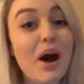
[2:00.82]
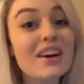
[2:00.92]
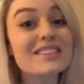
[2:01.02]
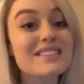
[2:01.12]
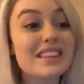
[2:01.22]

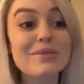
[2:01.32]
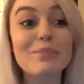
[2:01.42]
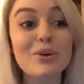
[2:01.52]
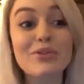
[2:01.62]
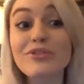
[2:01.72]
personally
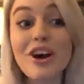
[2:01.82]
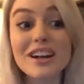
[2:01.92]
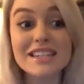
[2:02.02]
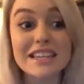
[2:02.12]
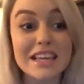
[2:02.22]

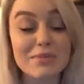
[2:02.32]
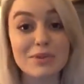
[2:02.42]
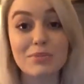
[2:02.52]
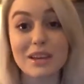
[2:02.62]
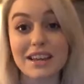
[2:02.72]
prefer to keep
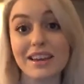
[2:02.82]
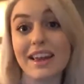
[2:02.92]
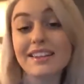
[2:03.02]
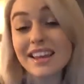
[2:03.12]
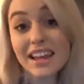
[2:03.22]
them in
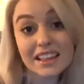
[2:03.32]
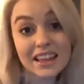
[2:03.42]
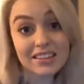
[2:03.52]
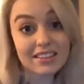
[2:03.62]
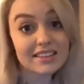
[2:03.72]
a tank
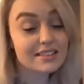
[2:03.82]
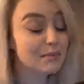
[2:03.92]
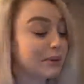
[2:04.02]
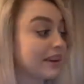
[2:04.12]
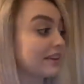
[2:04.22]
like this
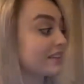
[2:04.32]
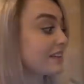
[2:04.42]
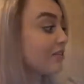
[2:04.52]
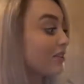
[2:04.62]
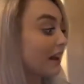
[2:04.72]
because
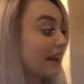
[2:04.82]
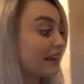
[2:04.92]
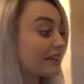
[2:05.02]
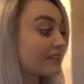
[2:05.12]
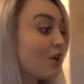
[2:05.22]
I feel like
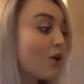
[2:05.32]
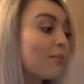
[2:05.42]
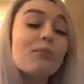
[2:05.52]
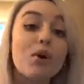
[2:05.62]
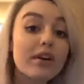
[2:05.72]
it's
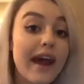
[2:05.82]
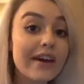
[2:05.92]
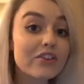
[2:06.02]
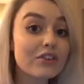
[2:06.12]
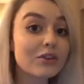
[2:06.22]
more
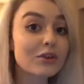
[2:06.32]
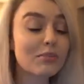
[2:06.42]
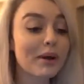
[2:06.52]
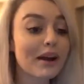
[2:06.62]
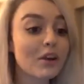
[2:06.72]
natural.
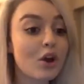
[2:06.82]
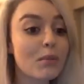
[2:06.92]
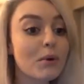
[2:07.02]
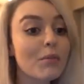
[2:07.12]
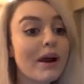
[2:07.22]
But
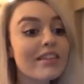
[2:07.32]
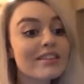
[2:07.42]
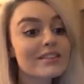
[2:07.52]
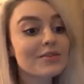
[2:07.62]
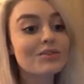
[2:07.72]
ball
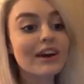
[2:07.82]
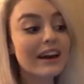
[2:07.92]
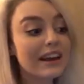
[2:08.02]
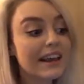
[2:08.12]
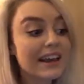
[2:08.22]
pythons are
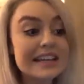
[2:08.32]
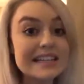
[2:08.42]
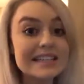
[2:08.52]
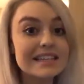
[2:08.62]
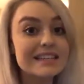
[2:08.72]
very
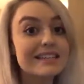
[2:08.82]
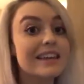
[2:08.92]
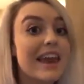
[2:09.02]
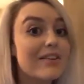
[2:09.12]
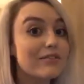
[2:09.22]
easy to
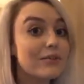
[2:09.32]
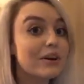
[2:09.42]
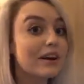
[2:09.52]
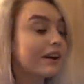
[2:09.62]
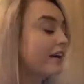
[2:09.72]
care for,